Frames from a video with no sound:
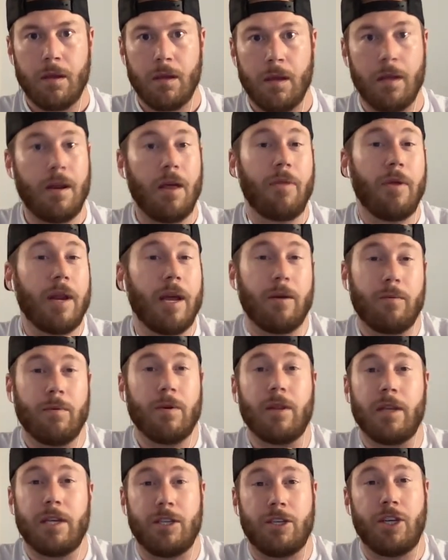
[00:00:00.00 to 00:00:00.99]
And nothing had
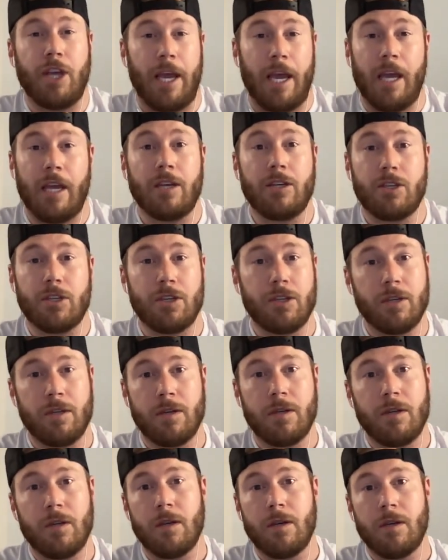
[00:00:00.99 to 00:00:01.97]
really changed.
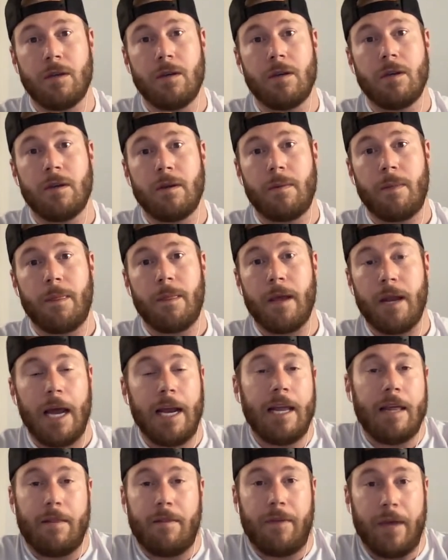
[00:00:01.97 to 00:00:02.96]
And
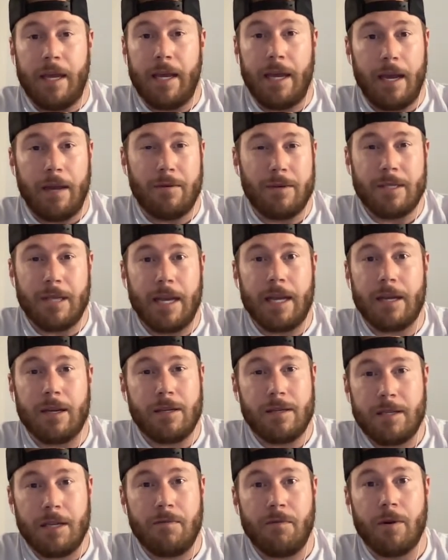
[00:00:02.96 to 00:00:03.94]
I didn't think I was like a
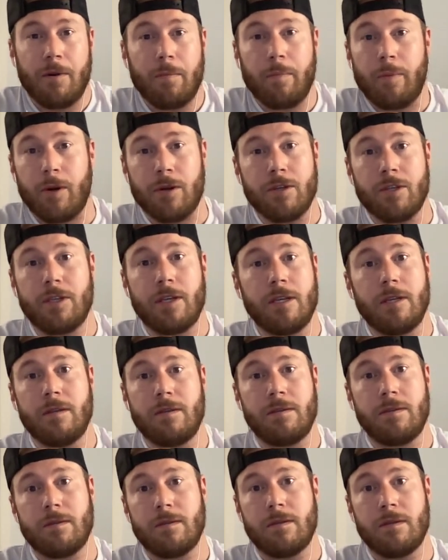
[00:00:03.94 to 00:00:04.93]
different
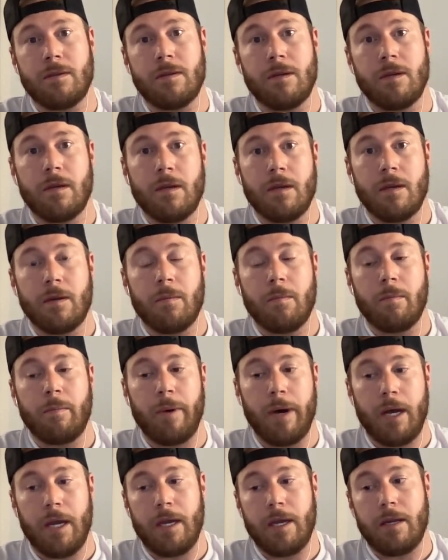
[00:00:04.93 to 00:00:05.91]
person,
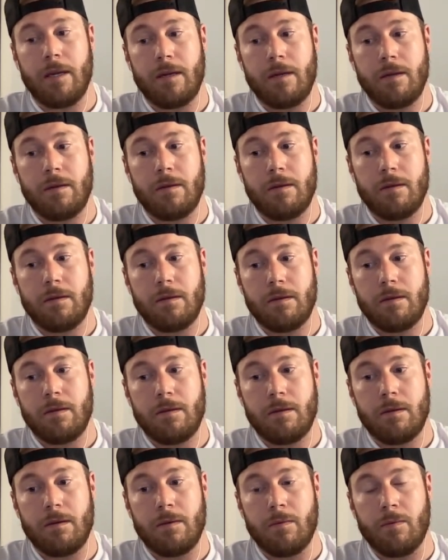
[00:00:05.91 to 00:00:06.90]
but
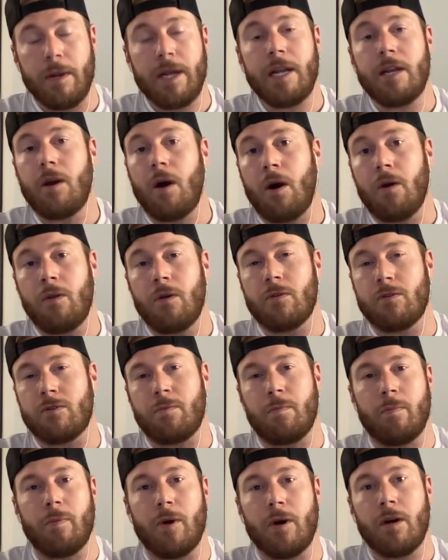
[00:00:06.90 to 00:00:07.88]
reading all those
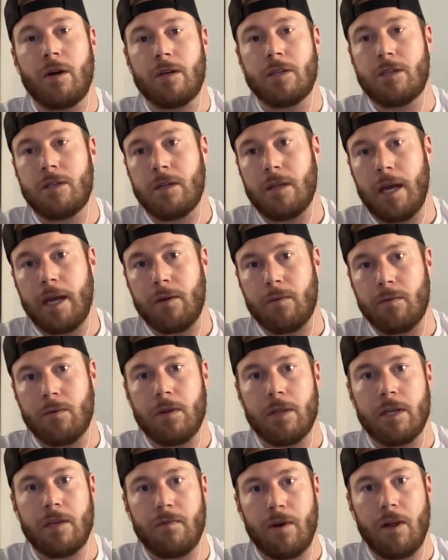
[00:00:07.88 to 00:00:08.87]
books and like
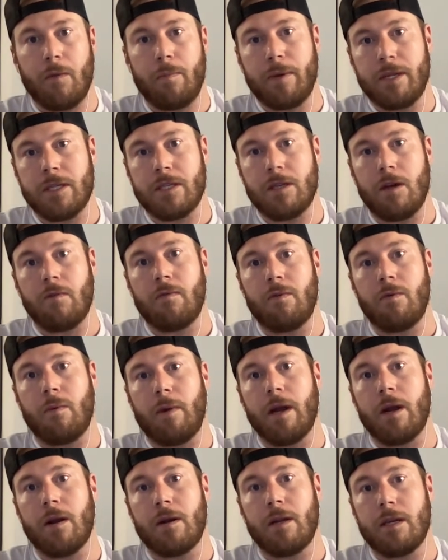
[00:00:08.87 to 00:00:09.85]
really developing
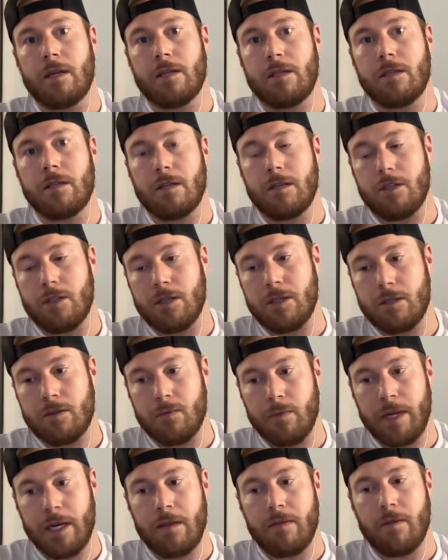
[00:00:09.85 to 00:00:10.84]
self-awareness and just
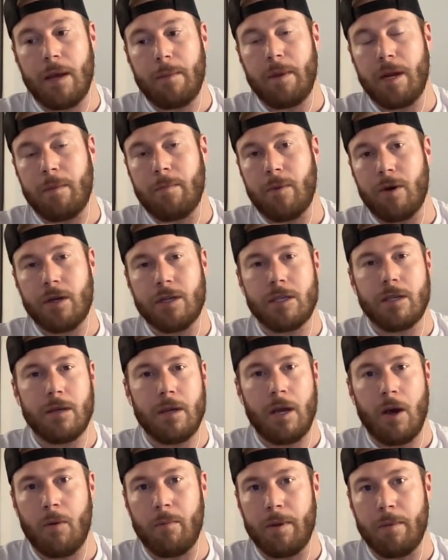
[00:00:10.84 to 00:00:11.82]
reading that many books,
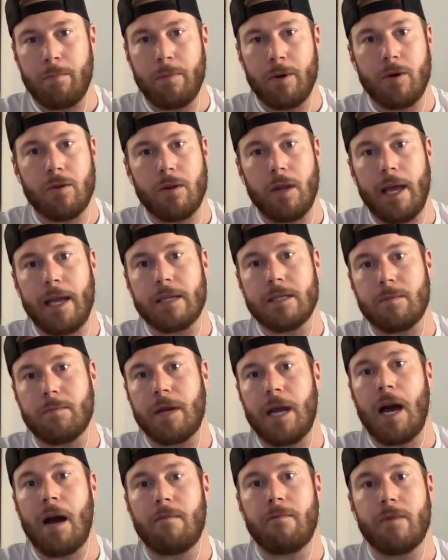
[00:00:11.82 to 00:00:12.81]
it helped me build like some
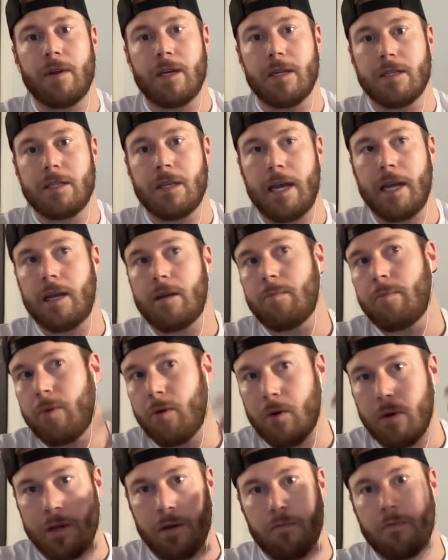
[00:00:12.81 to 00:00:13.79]
confidence. I could
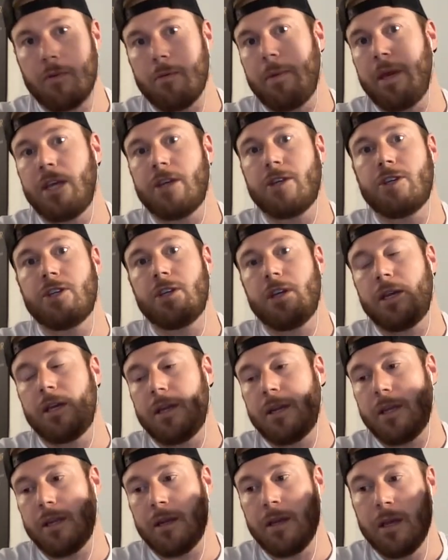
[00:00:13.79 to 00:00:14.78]
pull
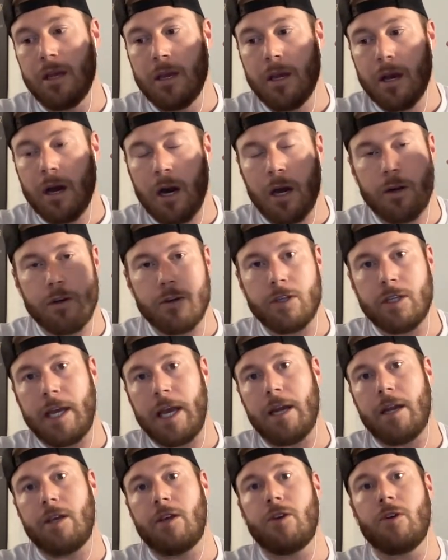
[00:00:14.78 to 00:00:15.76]
information and
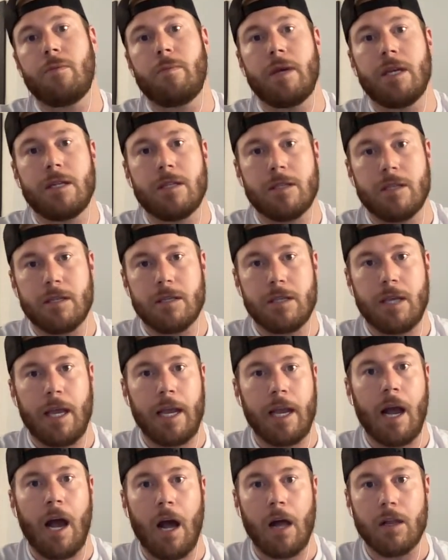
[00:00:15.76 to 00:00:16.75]
understand humans and
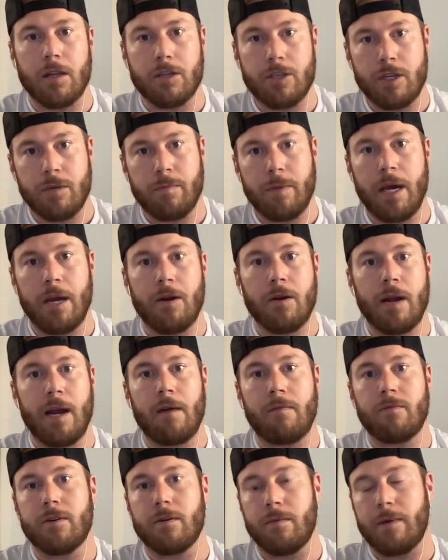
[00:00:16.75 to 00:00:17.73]
psychology better
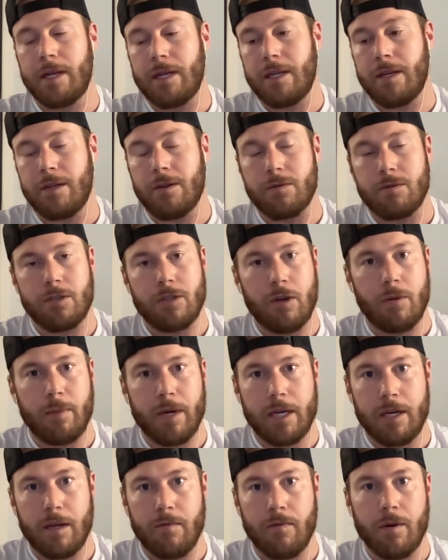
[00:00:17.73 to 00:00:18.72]
after reading, so
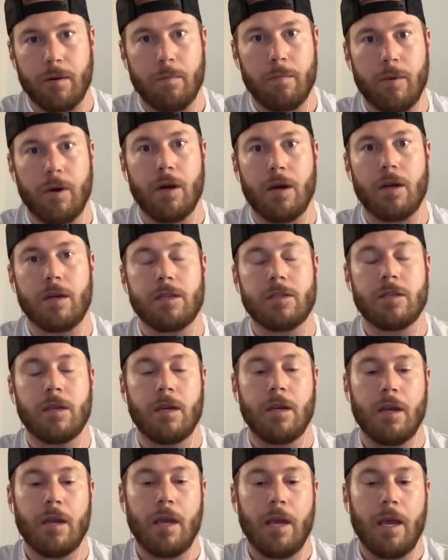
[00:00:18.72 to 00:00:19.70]
many different books.
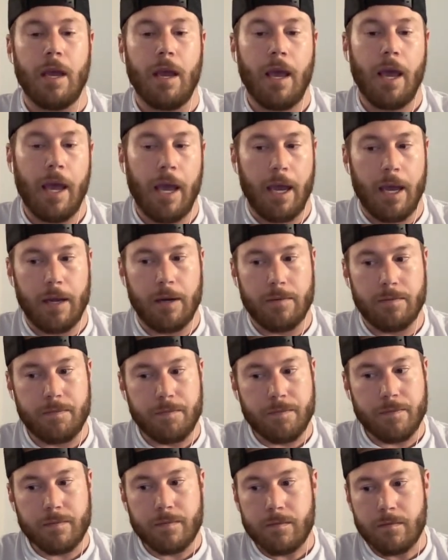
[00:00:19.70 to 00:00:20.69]
And
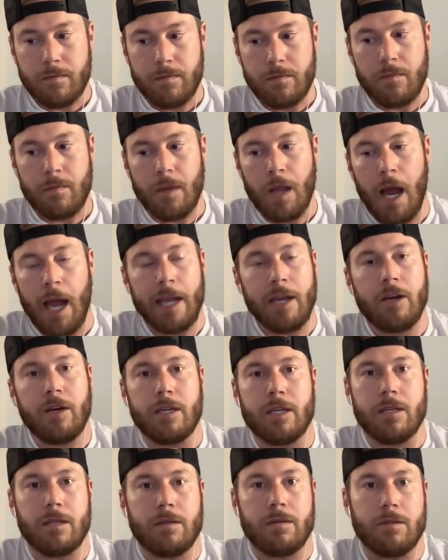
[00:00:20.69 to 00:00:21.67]
I
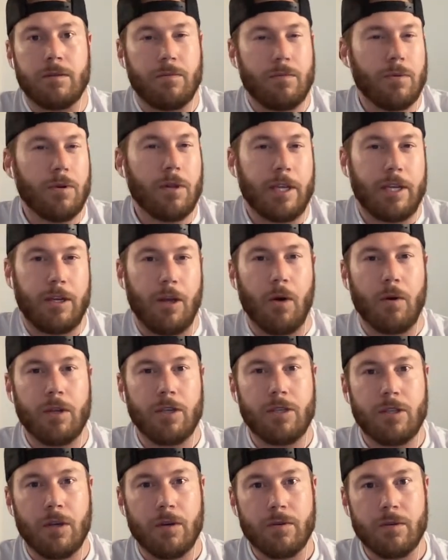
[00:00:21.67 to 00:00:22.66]
couldn't really
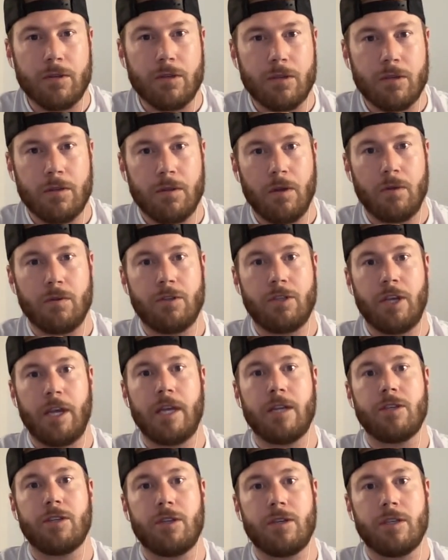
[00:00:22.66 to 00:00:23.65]
notice those
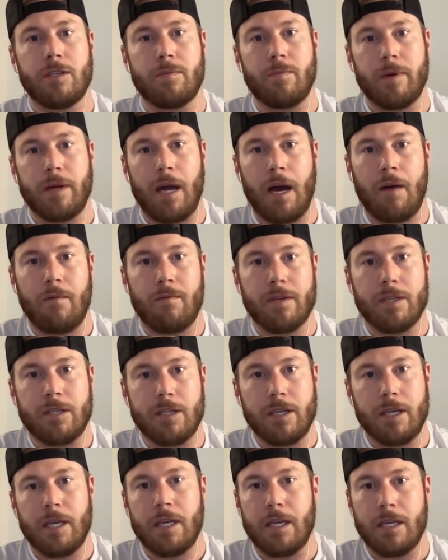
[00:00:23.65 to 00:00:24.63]
changes, but
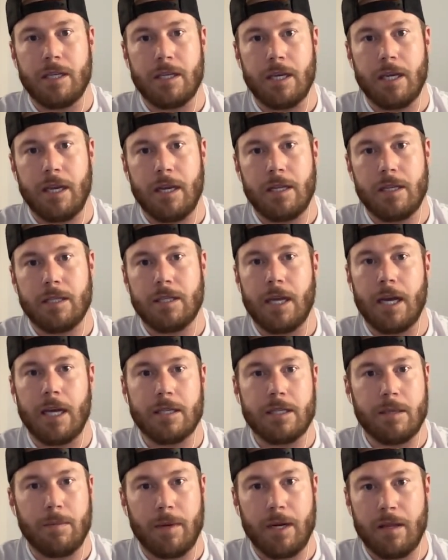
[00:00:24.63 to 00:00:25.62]
obviously he did. It's
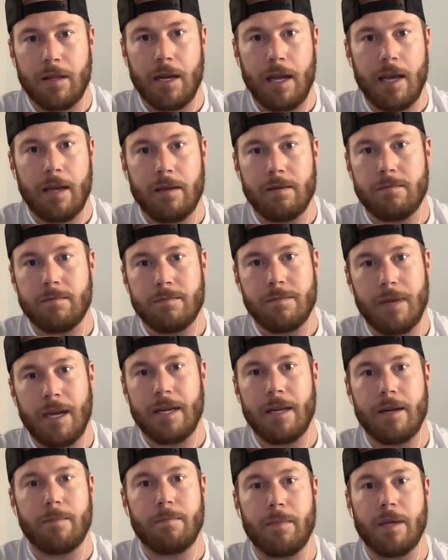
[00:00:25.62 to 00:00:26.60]
not somebody that I
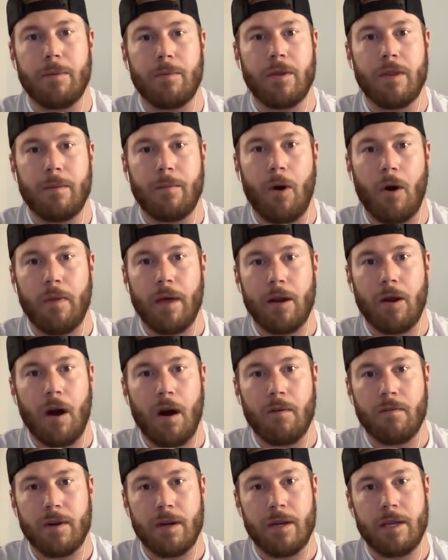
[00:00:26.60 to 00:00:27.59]
didn't meet with him all that
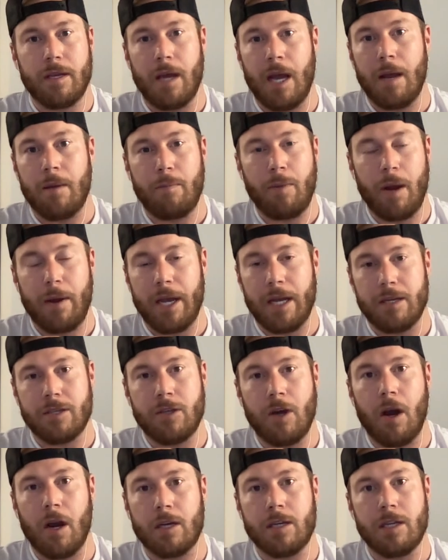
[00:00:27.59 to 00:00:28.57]
often. I probably hadn't
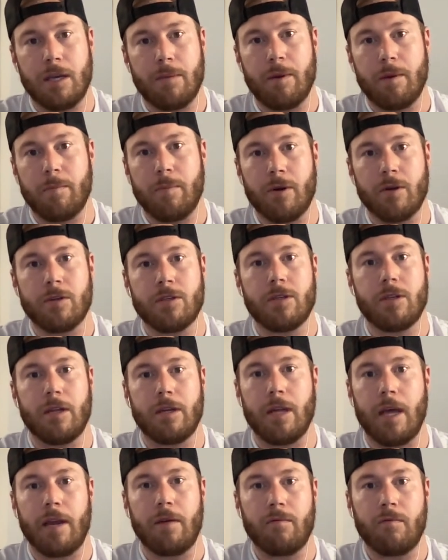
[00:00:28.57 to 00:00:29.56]
talked to him in person in
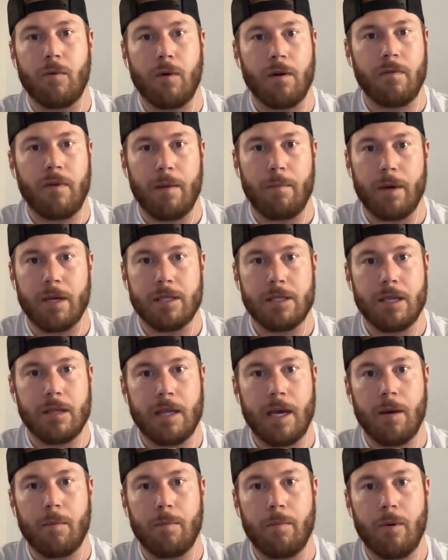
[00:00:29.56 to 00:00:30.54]
like 4 or 5 months
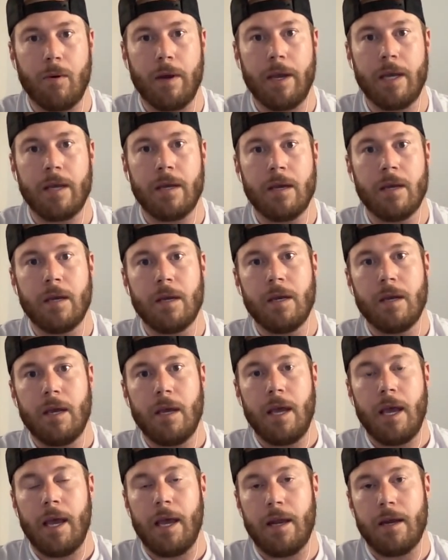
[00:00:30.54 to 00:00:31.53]
at that point.
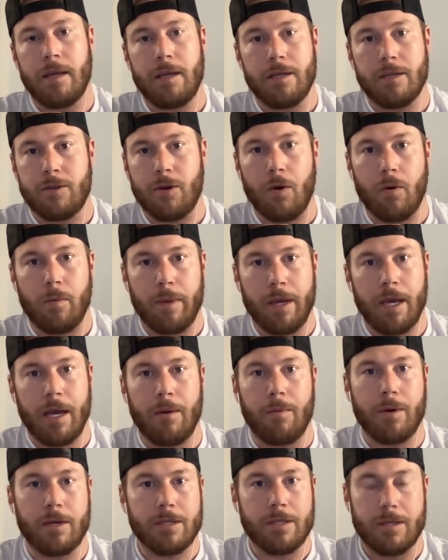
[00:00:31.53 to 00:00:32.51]
And he told me I
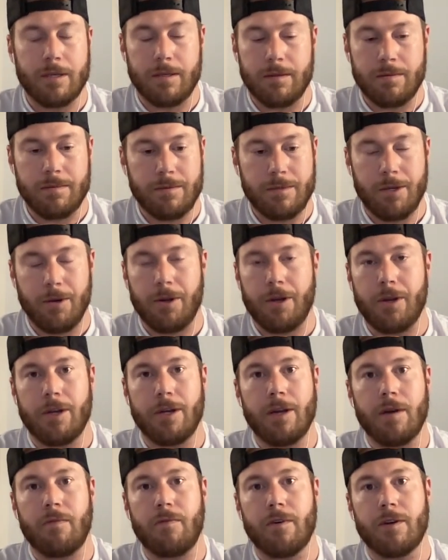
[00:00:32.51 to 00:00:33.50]
wasn't, good
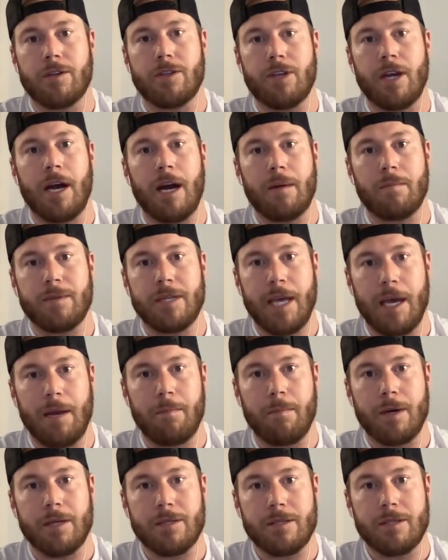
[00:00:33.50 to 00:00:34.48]
enough for a job
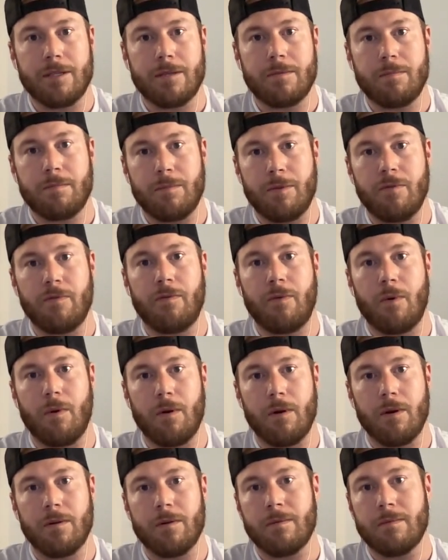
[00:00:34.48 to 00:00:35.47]
10 months
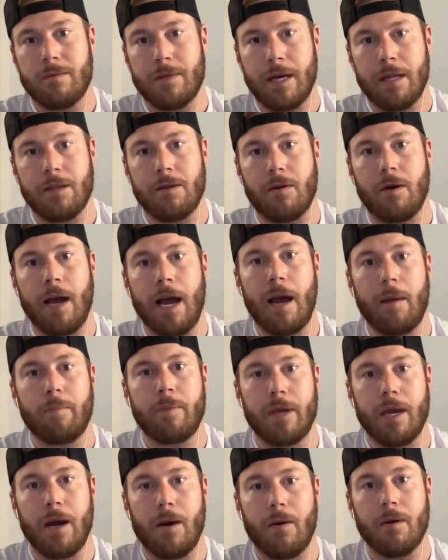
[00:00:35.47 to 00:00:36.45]
before that little
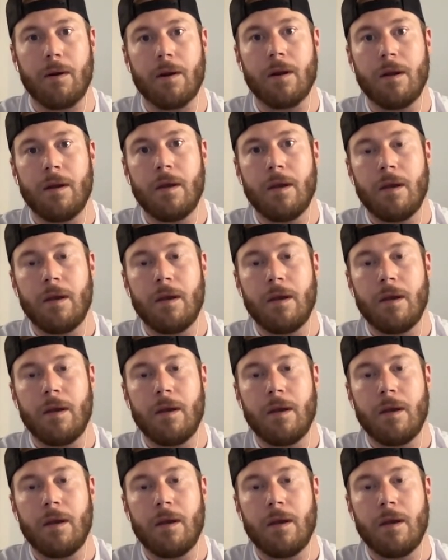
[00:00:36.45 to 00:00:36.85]
happy hour.